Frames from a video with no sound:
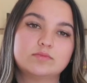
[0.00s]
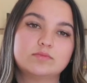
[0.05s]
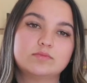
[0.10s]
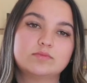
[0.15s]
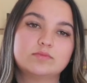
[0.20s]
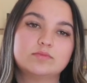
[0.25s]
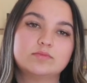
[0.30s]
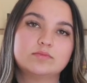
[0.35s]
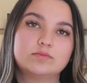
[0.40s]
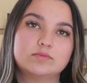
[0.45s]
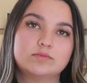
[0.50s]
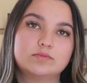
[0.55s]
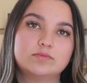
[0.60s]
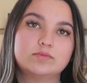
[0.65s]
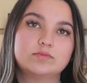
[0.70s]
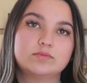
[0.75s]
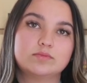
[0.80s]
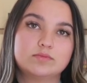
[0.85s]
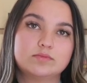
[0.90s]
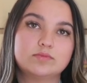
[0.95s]

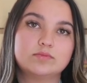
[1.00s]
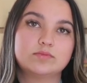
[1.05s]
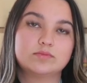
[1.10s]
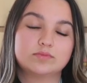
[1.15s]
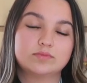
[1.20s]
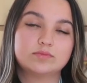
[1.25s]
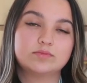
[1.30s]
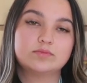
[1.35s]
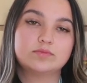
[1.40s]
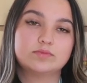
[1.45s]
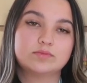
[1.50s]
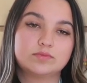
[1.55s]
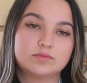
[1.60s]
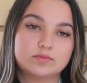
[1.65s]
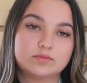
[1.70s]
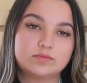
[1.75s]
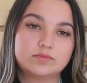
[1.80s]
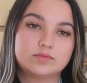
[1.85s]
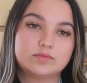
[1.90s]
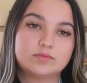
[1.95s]

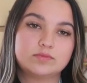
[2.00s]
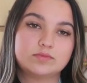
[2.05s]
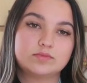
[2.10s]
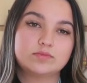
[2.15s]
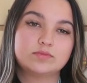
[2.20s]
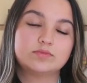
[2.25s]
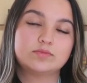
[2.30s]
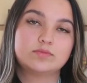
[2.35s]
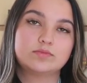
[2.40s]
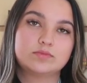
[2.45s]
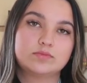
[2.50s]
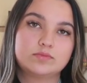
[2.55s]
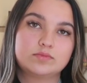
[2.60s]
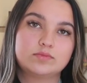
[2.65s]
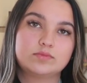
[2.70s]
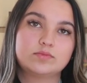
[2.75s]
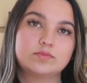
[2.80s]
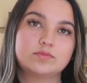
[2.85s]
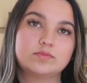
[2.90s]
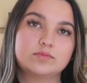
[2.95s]

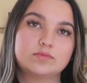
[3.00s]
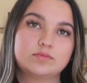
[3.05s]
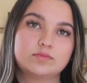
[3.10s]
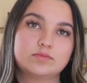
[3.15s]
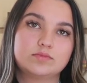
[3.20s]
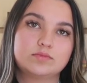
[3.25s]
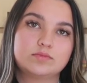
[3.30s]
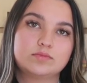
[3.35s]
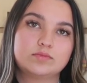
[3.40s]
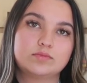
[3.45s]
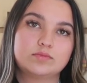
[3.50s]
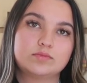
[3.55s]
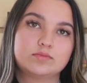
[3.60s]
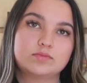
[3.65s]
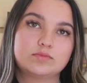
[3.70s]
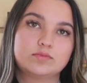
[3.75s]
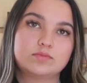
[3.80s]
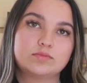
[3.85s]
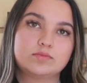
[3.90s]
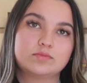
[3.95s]

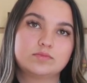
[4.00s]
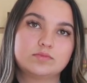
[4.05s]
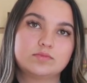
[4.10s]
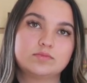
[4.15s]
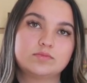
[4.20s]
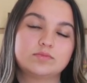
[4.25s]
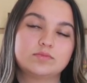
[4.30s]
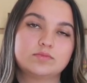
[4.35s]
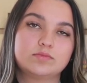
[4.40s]
No words are spoken by the person on screen.